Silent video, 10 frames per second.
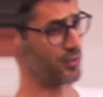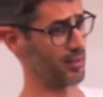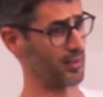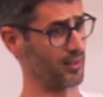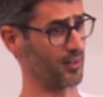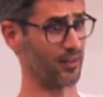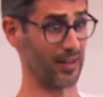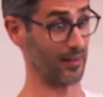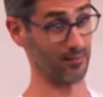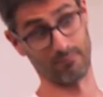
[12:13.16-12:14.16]

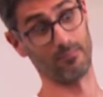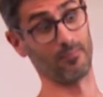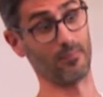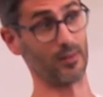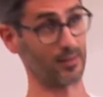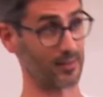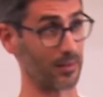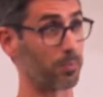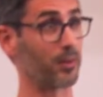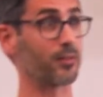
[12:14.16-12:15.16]
again, the
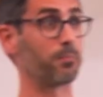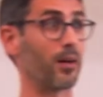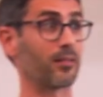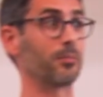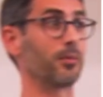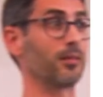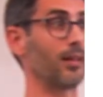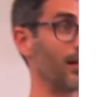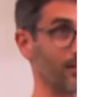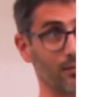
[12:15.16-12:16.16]
simplest possible
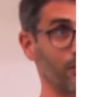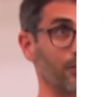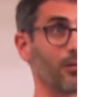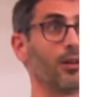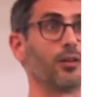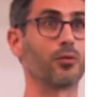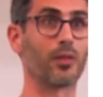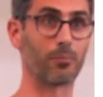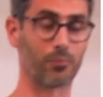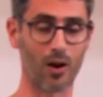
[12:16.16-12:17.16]
answer to
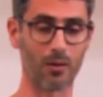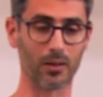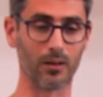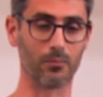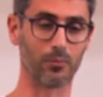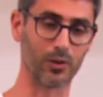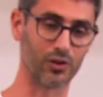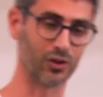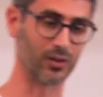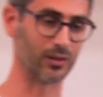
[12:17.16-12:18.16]
that problem,
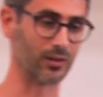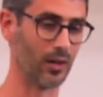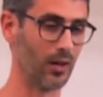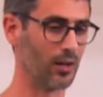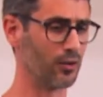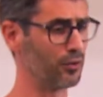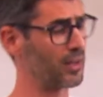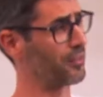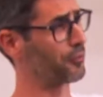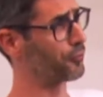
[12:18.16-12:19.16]
which is you look
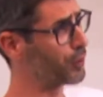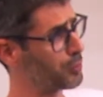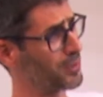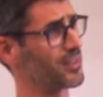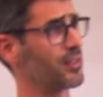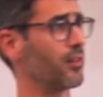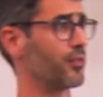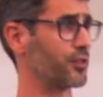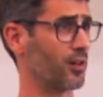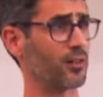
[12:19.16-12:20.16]
at the frequency of
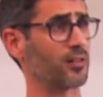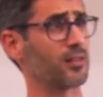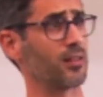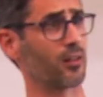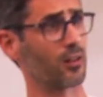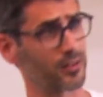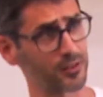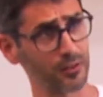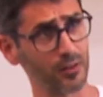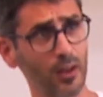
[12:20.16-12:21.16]
the tokens in the
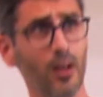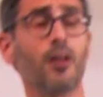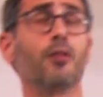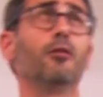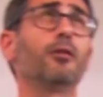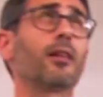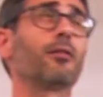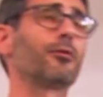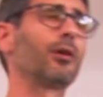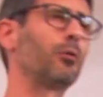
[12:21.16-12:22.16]
cluster, you look at
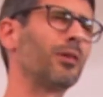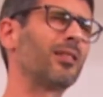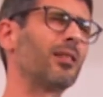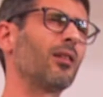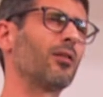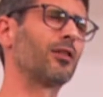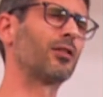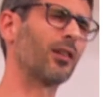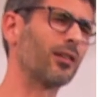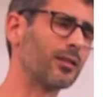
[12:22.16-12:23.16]
the frequency of the
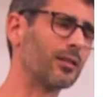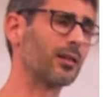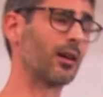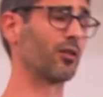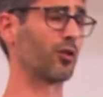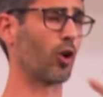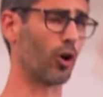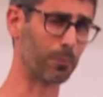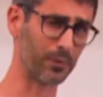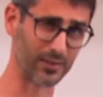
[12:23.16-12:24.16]
tokens in the
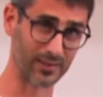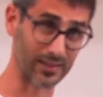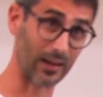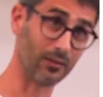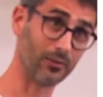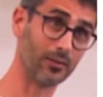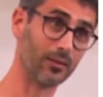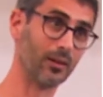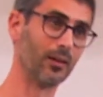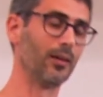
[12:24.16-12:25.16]
corpus itself,
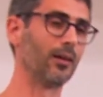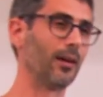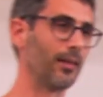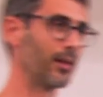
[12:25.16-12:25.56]
and